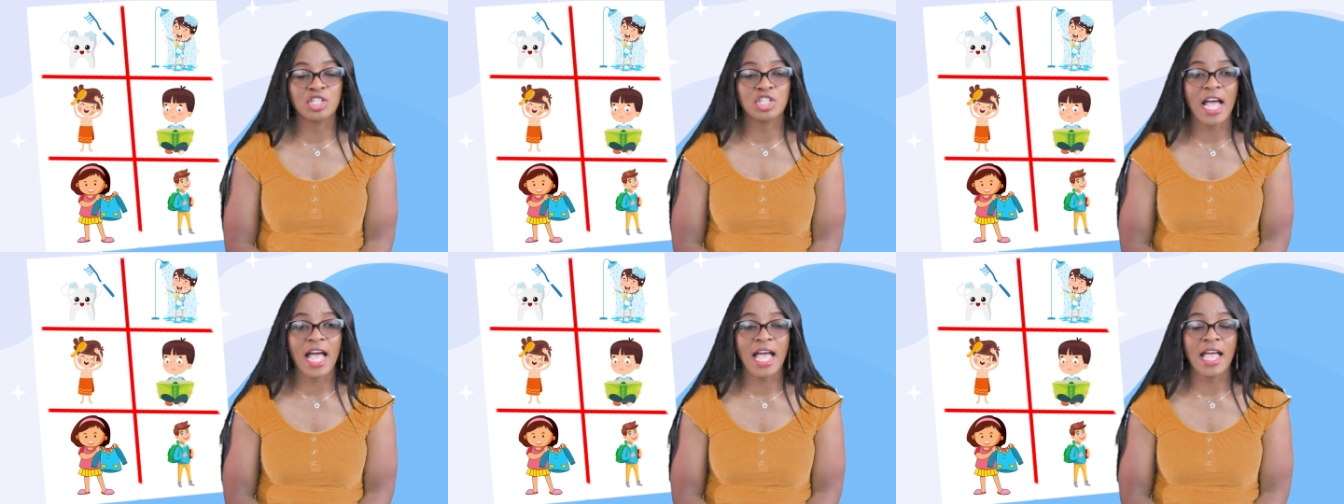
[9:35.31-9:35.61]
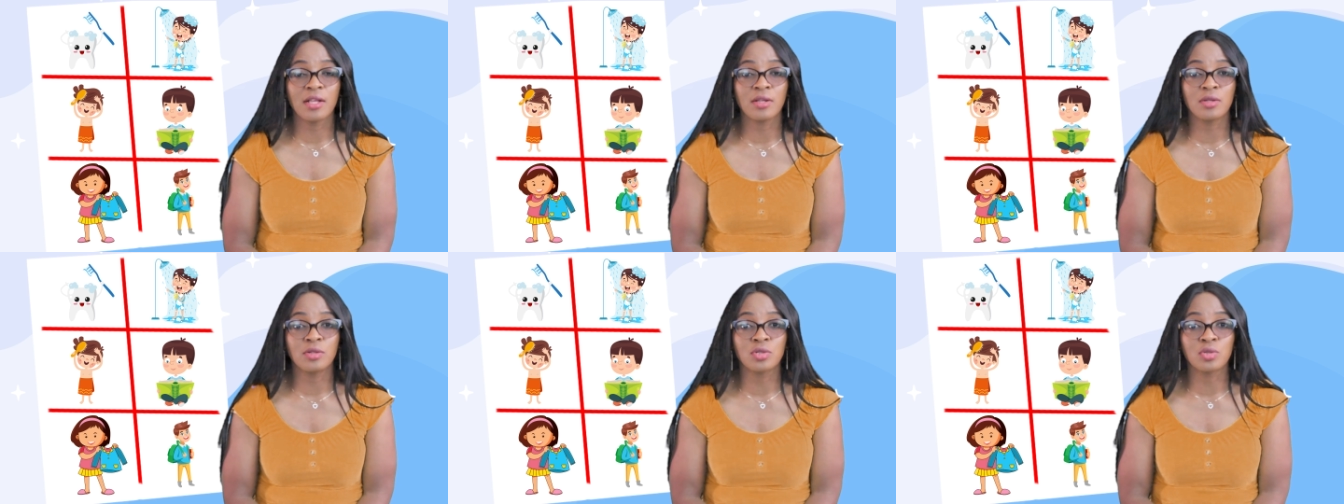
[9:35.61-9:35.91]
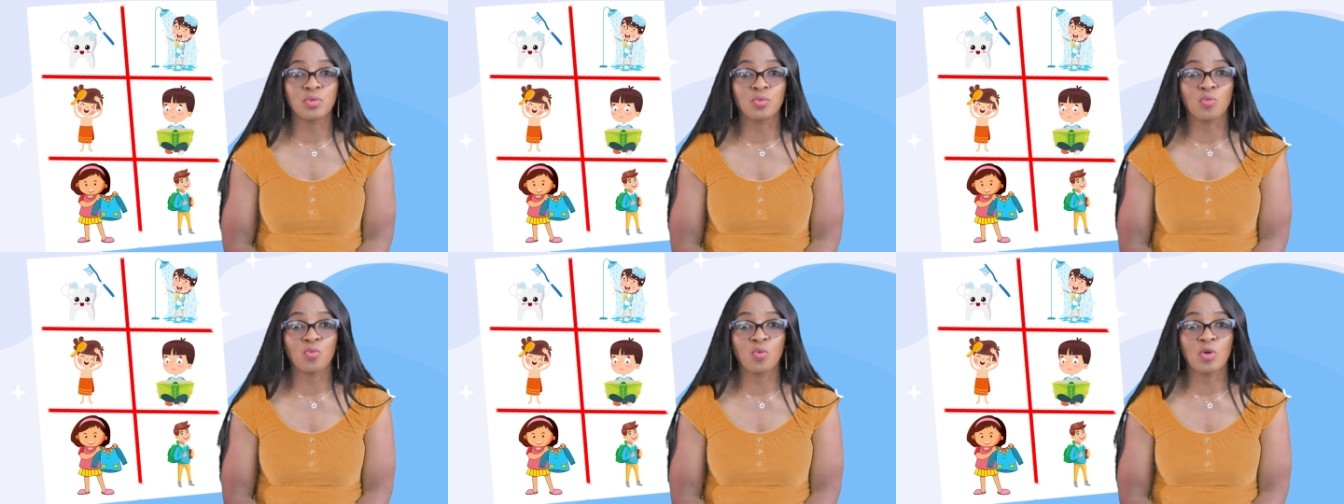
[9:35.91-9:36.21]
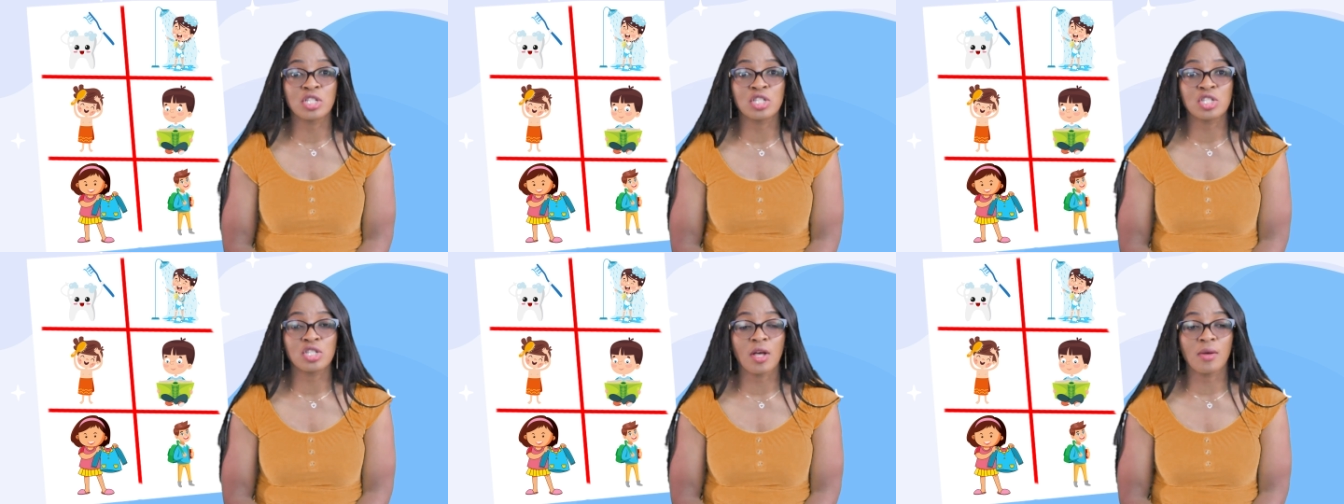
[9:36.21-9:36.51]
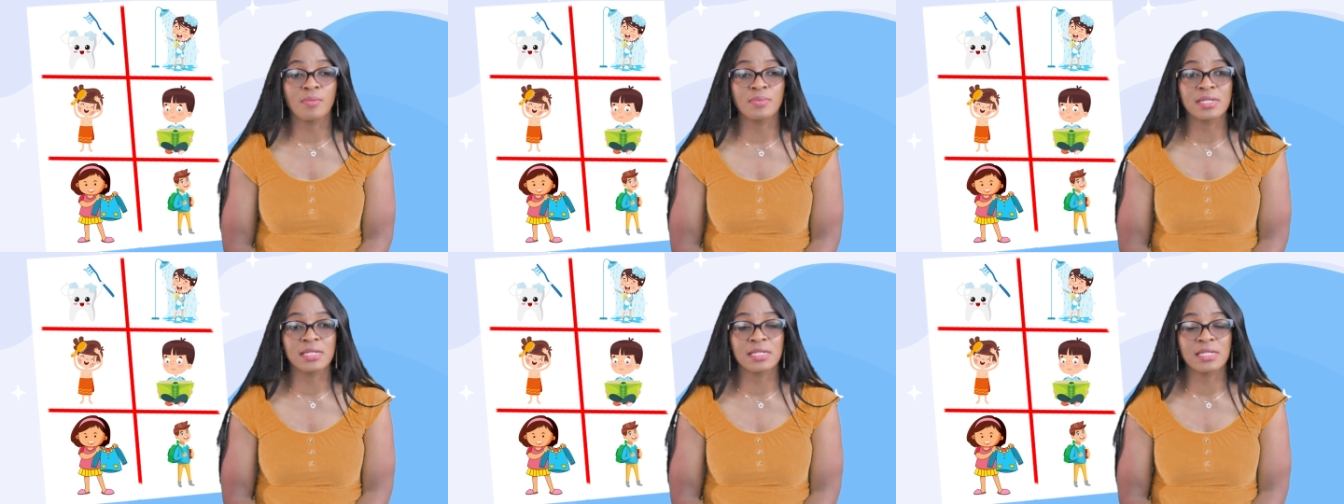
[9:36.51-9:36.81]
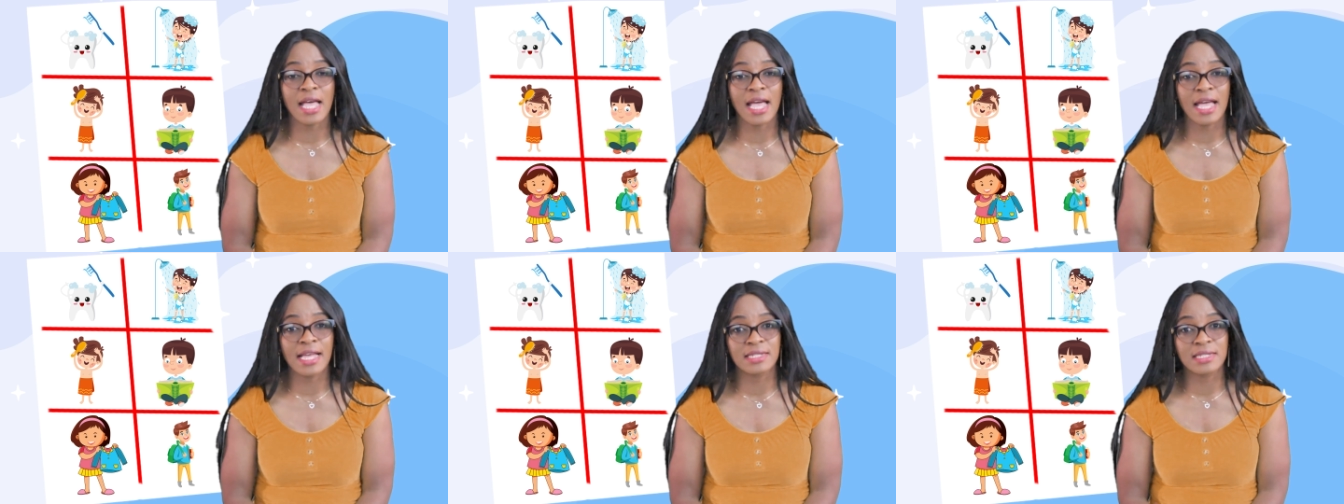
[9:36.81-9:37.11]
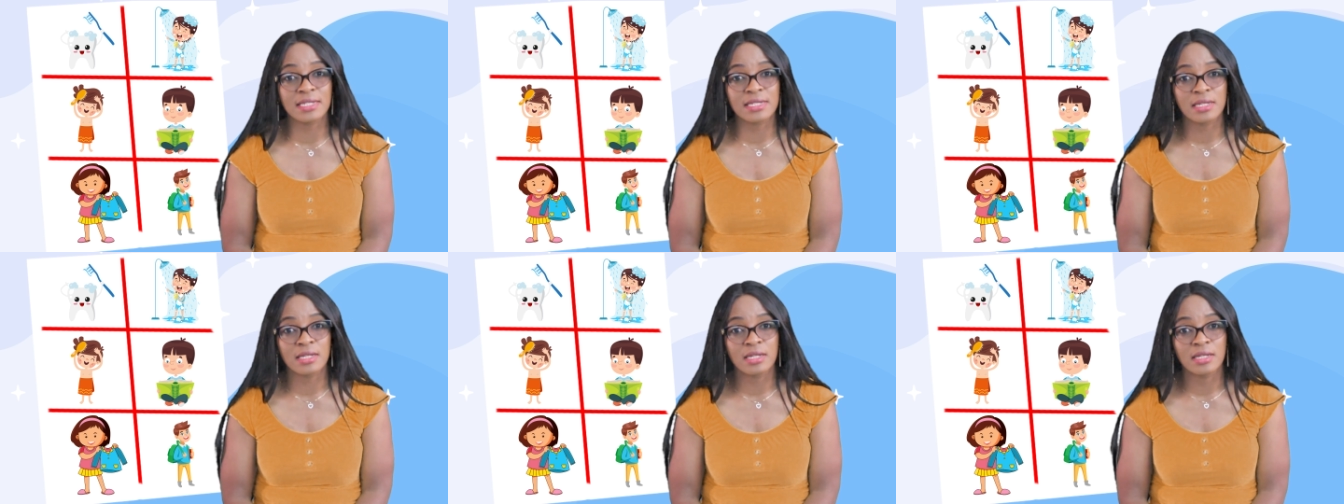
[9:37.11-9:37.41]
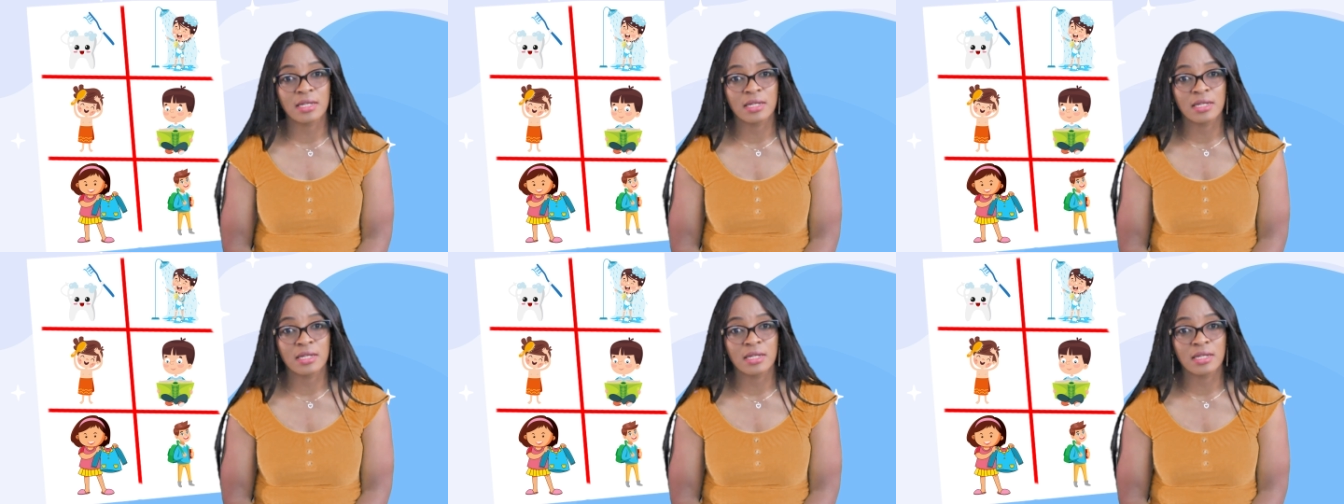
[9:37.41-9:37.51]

child was upset